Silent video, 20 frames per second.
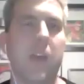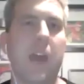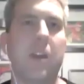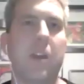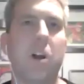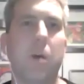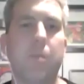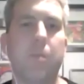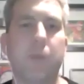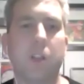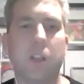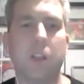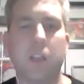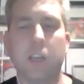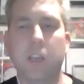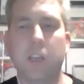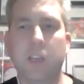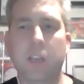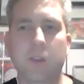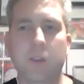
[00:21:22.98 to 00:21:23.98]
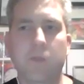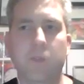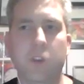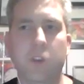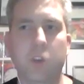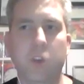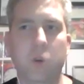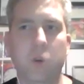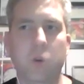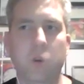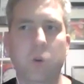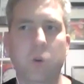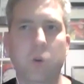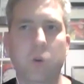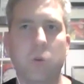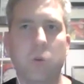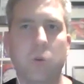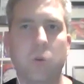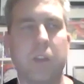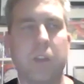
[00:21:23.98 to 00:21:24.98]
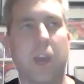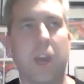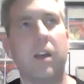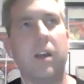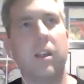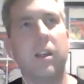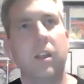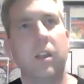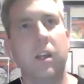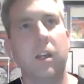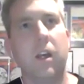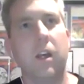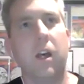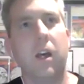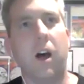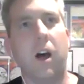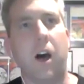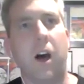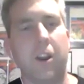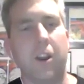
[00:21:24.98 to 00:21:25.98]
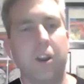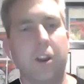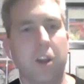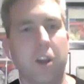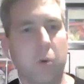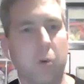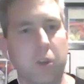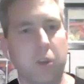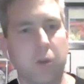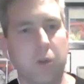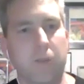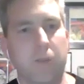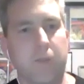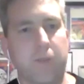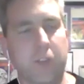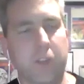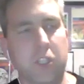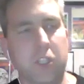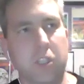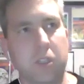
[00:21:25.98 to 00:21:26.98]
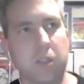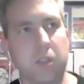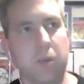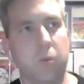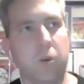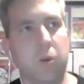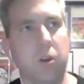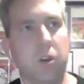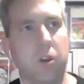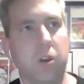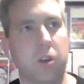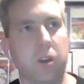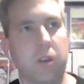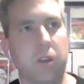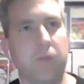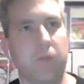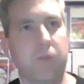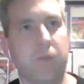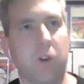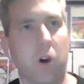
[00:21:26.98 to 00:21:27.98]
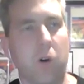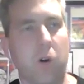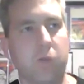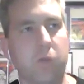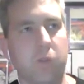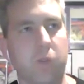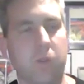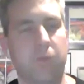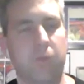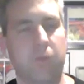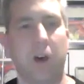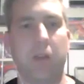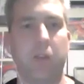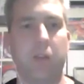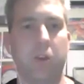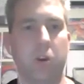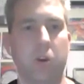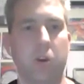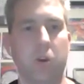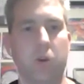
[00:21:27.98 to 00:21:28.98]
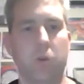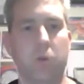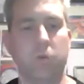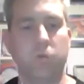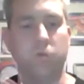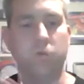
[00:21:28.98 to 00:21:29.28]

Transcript: Or, and I uh, believe you... Now, I don't know what you officially were involved with, but the